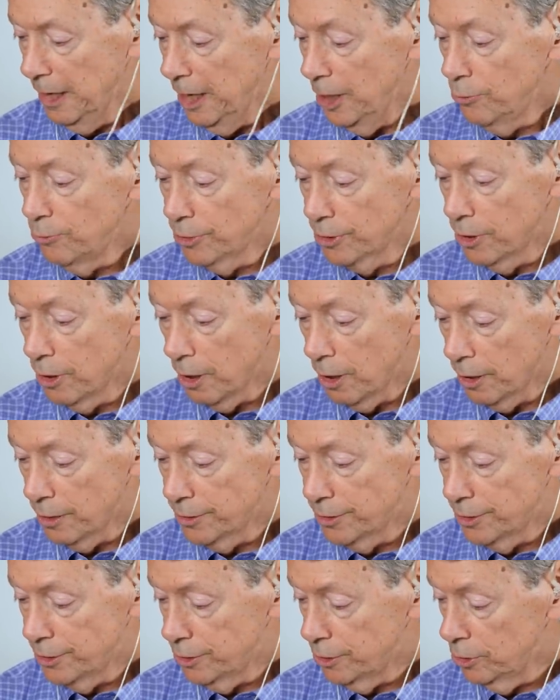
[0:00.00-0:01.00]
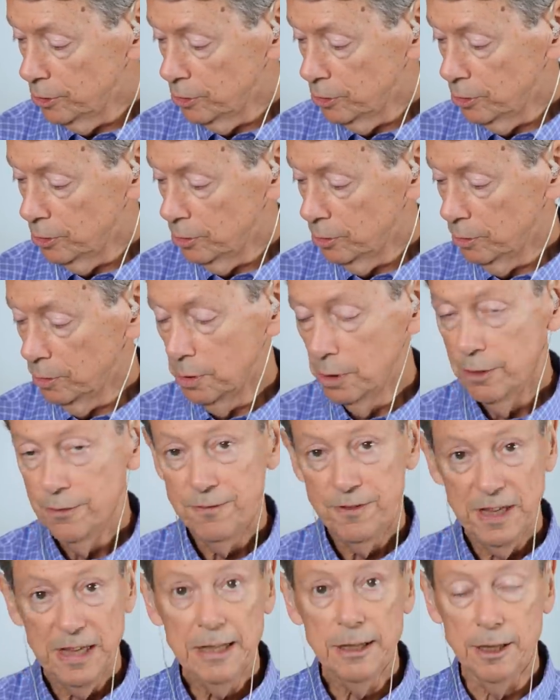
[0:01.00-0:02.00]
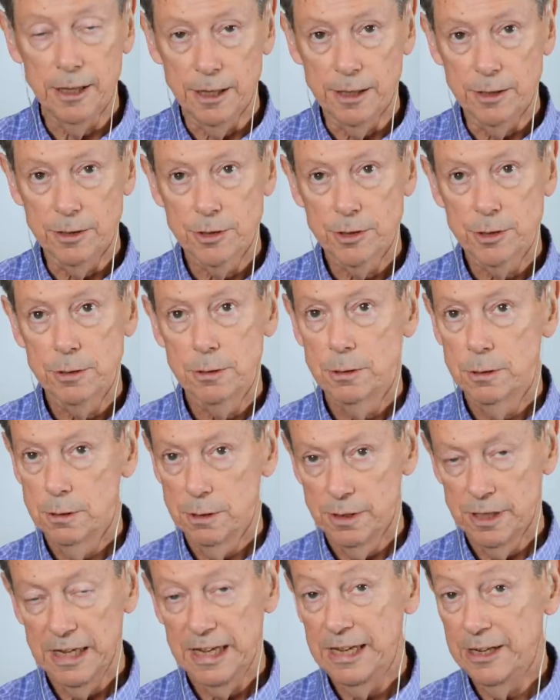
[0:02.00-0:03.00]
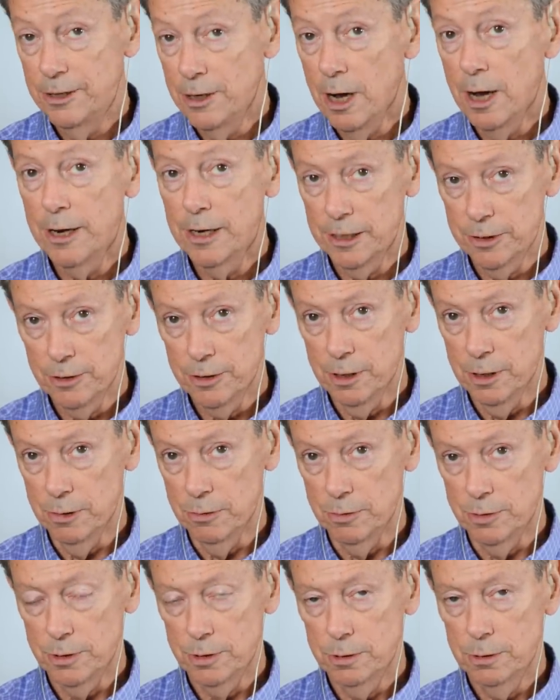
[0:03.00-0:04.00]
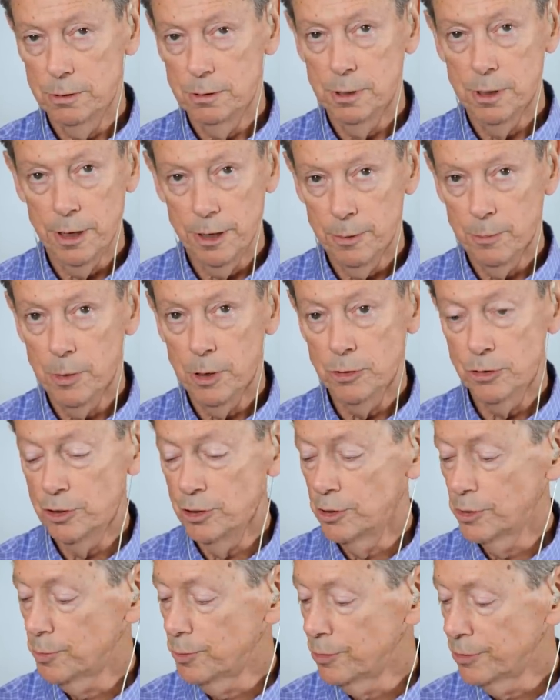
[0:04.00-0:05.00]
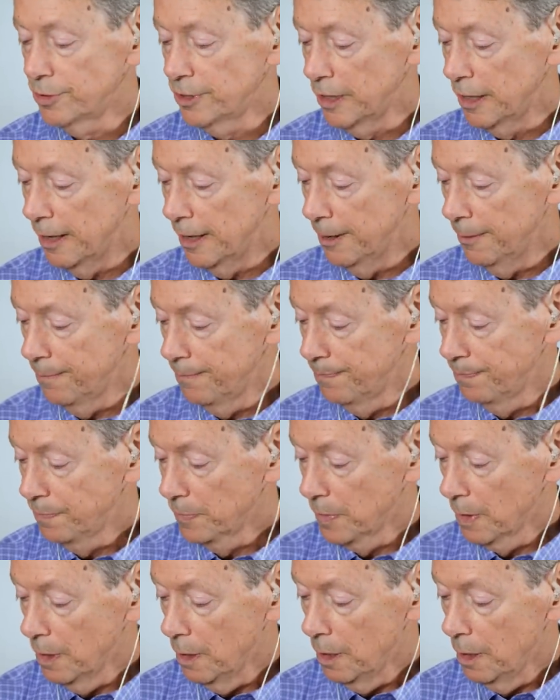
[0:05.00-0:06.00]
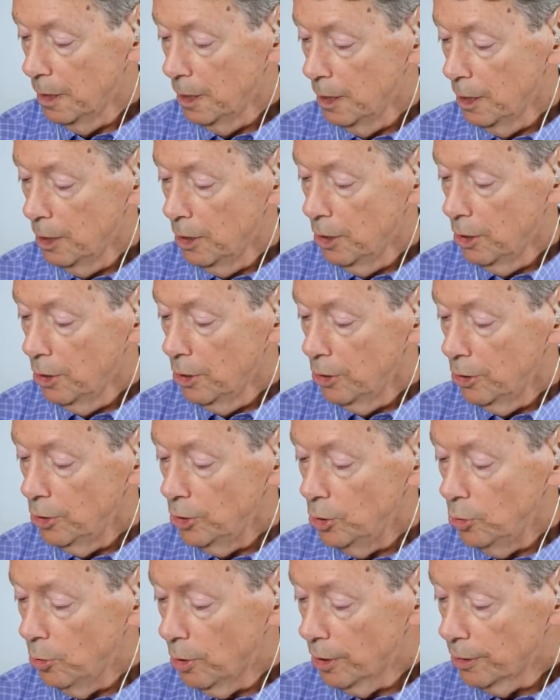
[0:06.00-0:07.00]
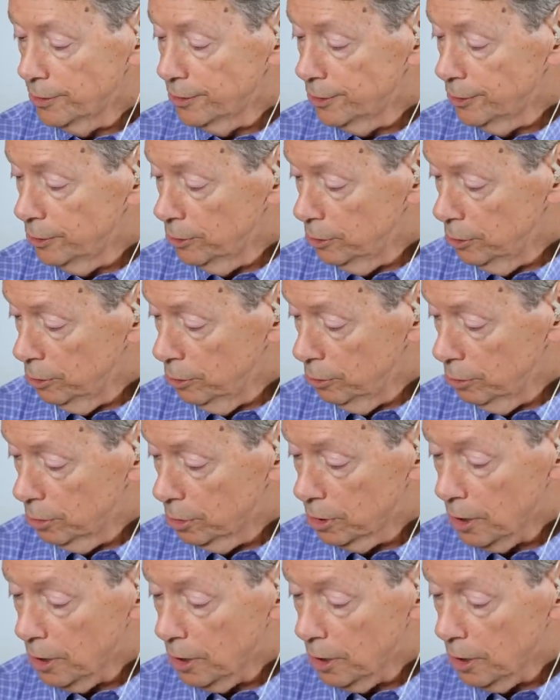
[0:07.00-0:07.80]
In regard to feelings, the hedonic tones, not emotions per se, you are to